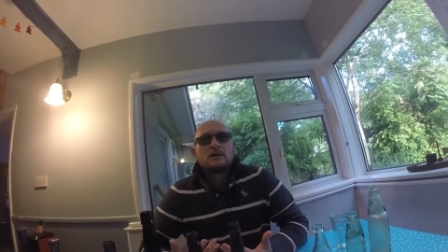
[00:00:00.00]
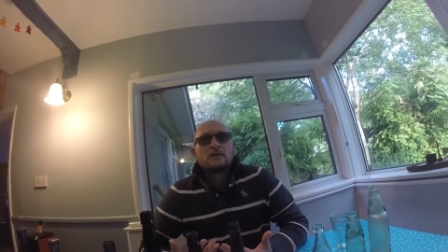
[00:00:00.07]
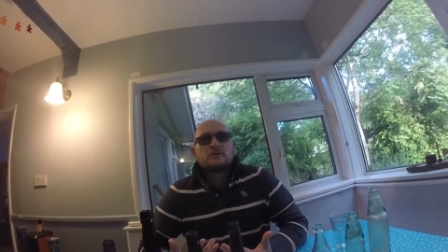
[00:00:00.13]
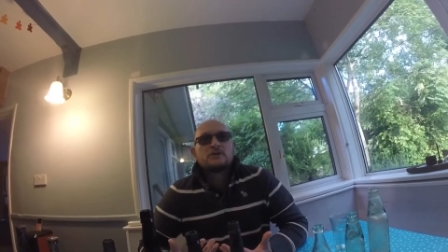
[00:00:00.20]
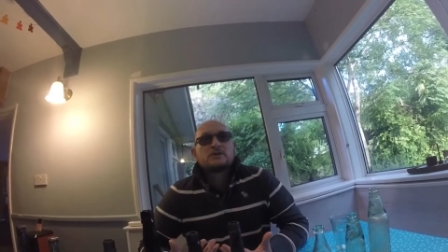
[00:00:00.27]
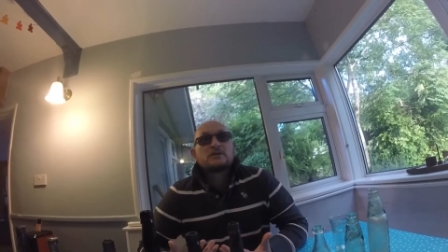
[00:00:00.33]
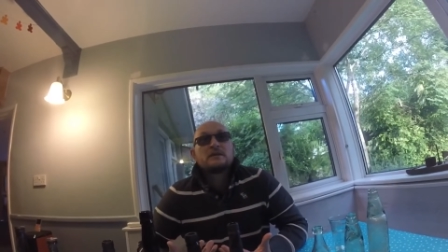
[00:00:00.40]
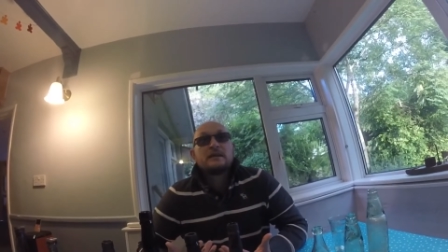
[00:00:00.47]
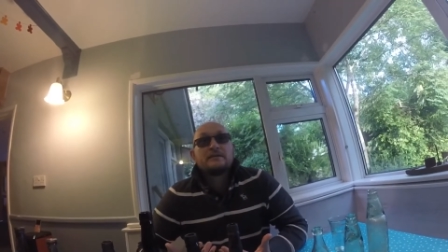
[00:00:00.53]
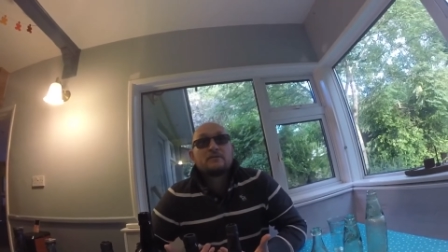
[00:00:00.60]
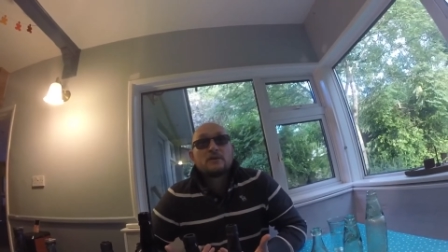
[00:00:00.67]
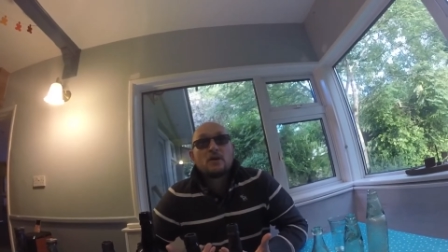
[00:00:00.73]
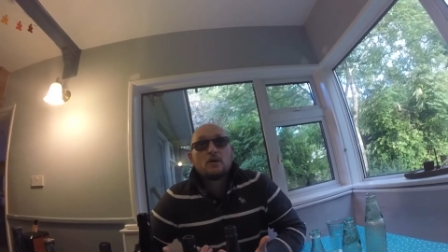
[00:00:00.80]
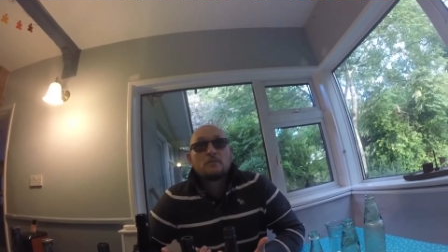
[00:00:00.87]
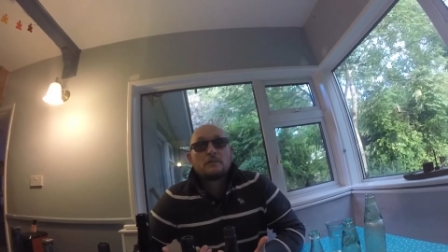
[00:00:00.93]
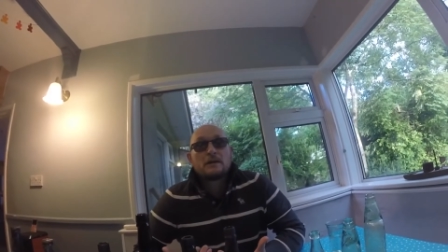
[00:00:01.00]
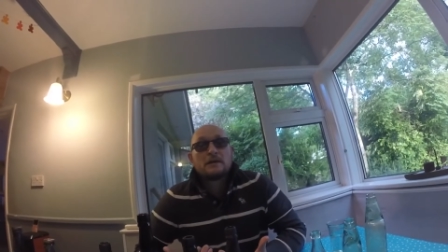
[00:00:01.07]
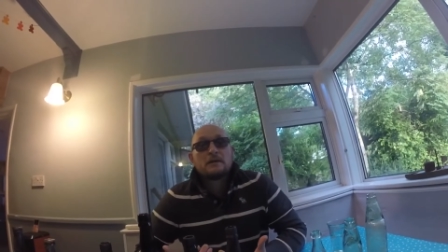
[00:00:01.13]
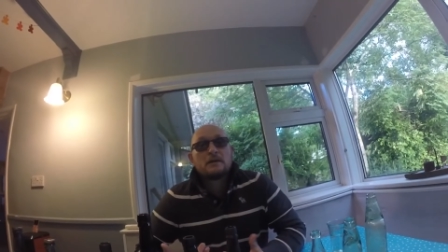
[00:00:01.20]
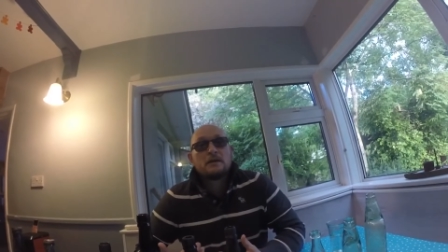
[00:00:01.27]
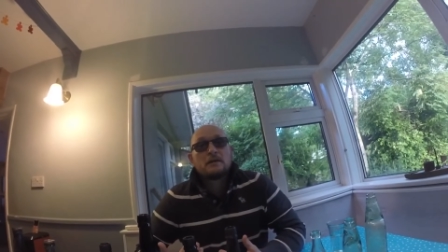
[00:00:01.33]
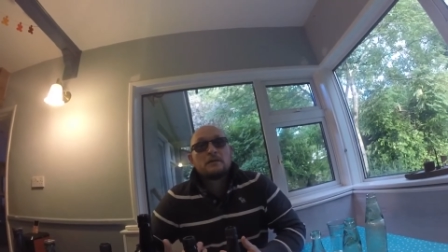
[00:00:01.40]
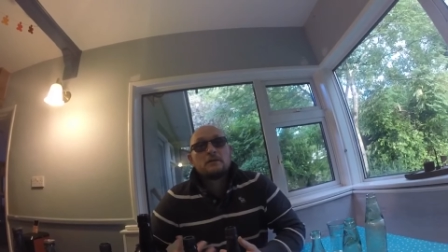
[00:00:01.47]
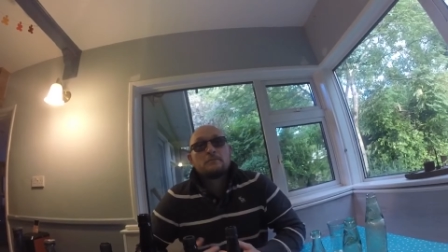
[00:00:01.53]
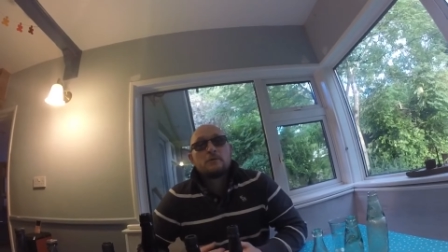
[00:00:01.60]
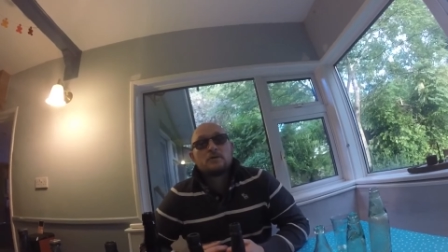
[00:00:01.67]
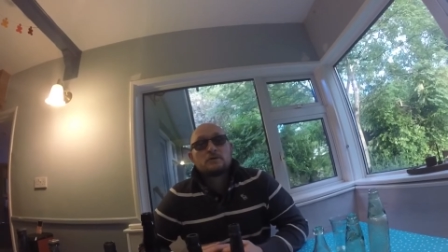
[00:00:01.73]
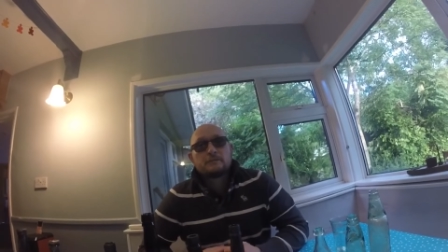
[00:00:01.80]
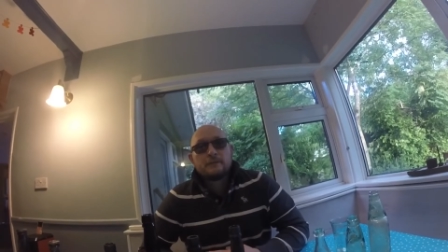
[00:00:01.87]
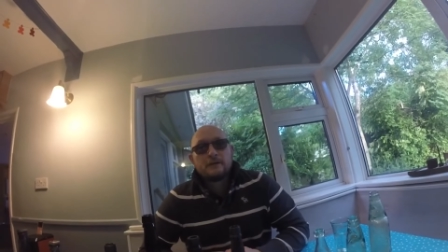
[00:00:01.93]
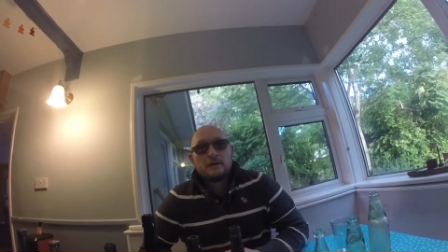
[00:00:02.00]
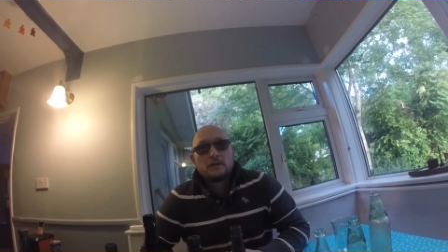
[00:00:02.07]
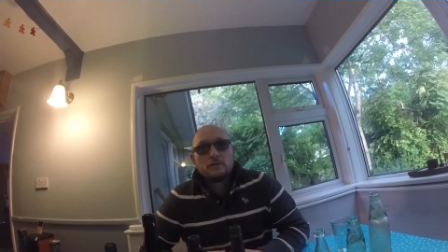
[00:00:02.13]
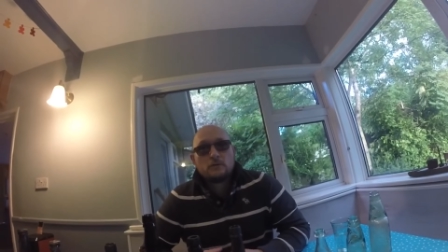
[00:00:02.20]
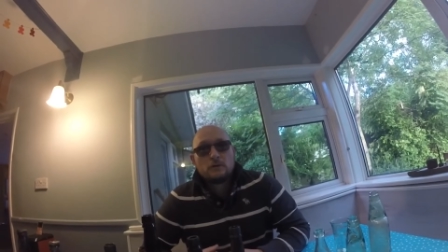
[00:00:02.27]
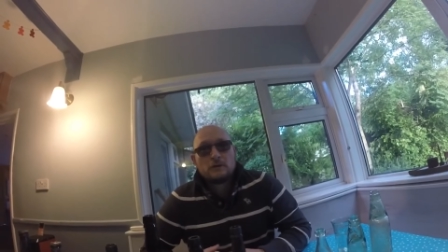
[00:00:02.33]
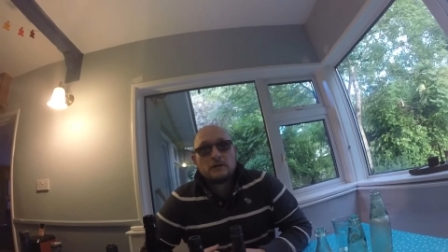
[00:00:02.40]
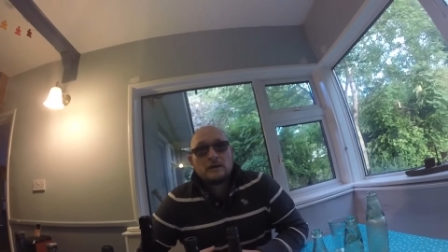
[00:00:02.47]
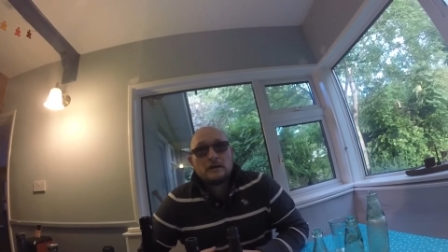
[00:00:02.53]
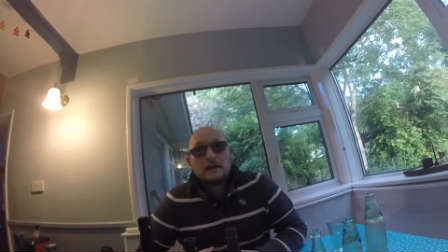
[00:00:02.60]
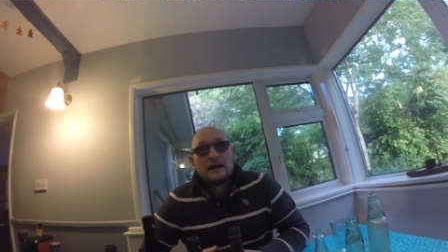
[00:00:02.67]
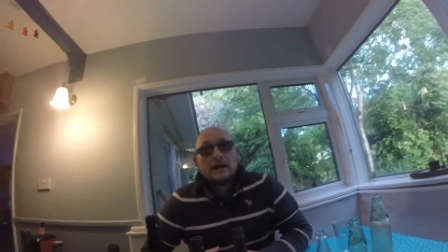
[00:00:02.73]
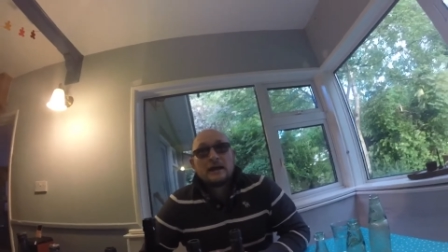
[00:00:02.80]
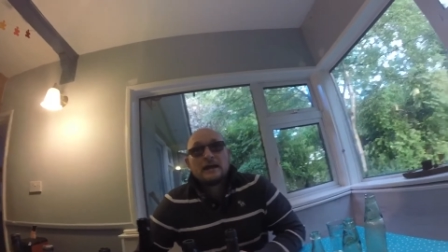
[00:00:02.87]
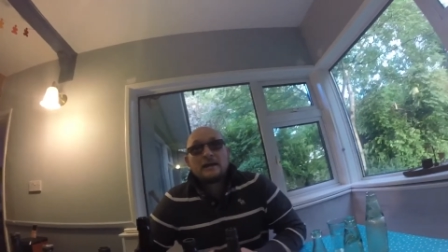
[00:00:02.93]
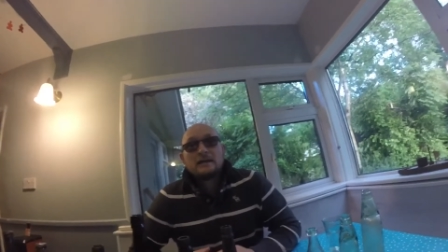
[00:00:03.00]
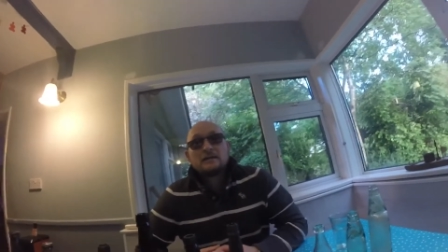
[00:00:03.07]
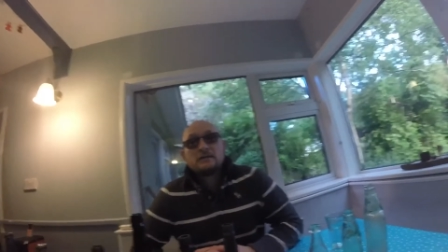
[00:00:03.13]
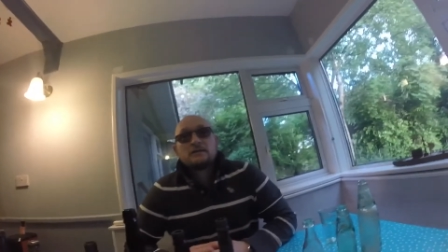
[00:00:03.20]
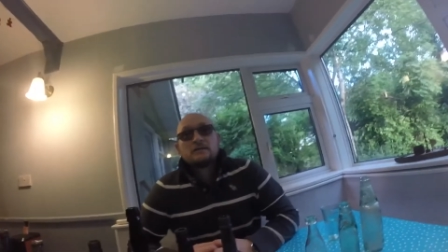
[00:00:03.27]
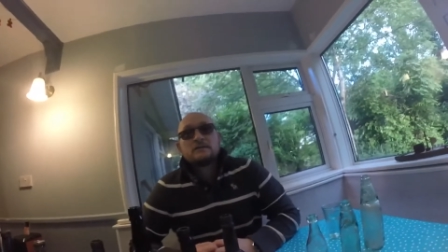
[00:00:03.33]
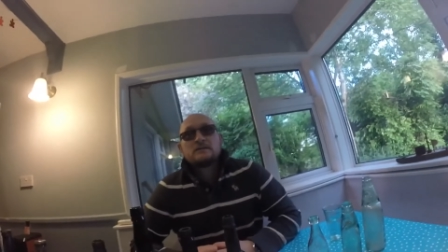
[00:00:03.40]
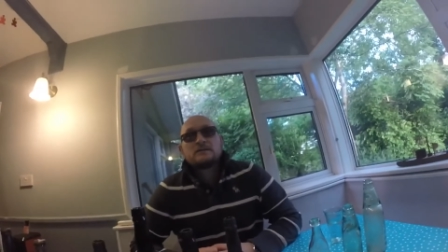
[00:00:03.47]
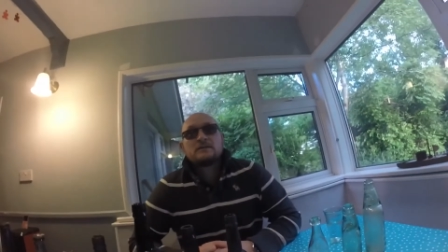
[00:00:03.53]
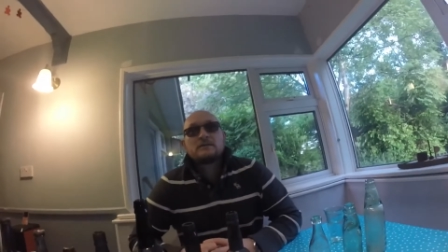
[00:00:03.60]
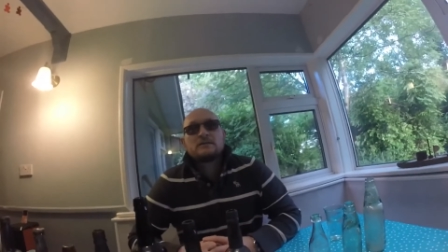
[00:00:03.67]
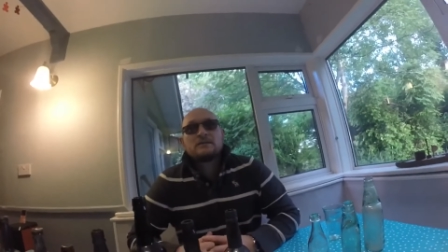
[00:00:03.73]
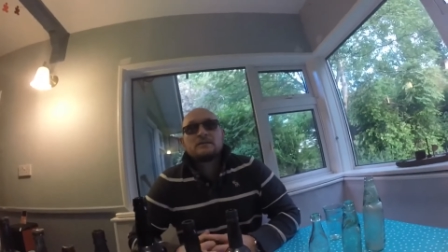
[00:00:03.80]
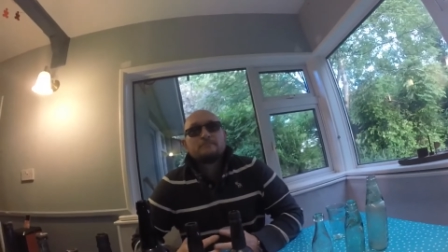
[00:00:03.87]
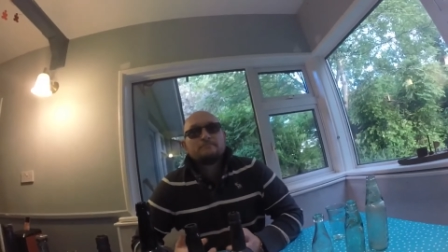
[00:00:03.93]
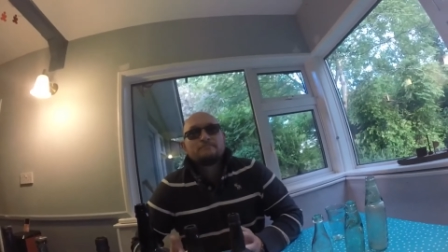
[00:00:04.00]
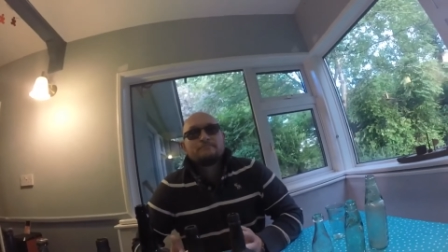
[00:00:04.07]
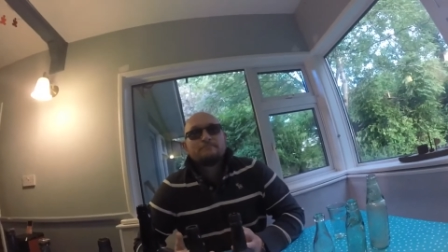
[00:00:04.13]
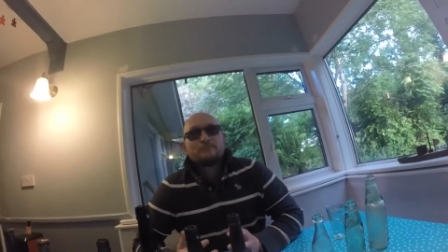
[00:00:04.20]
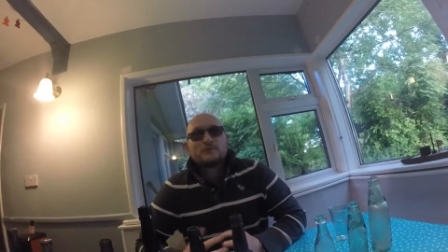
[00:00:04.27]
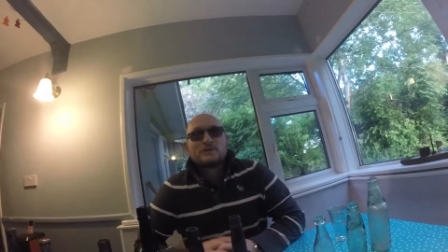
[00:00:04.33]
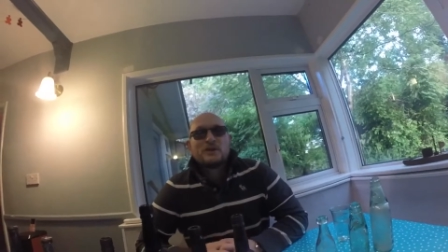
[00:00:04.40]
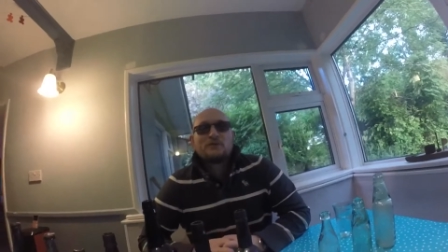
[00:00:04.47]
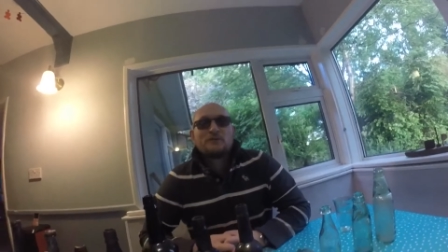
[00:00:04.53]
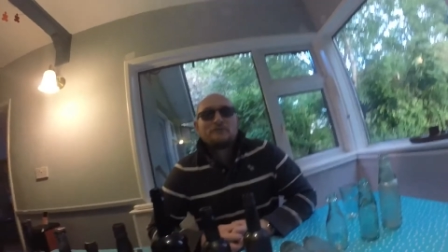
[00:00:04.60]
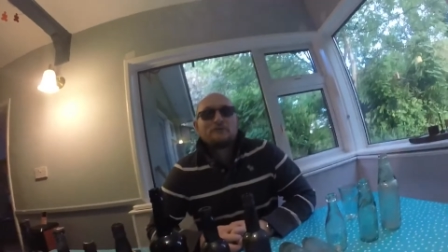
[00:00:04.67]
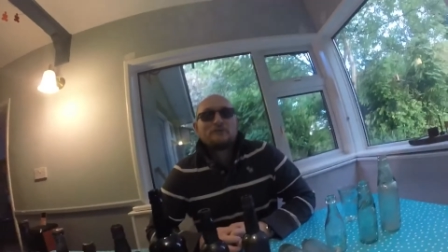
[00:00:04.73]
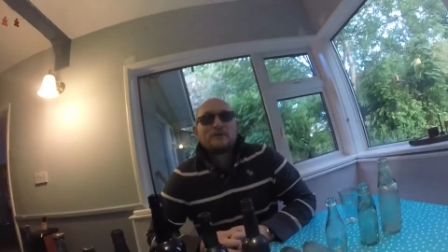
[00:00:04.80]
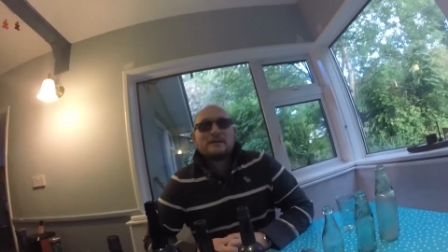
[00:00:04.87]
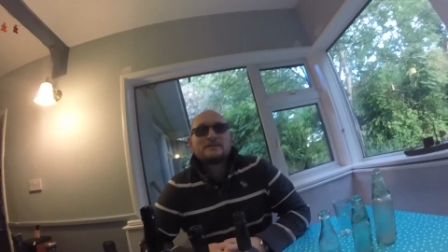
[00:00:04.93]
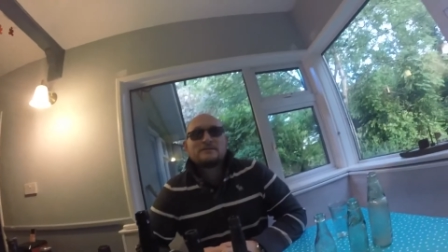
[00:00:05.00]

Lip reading: just leave a comment in the box below and tell your friends.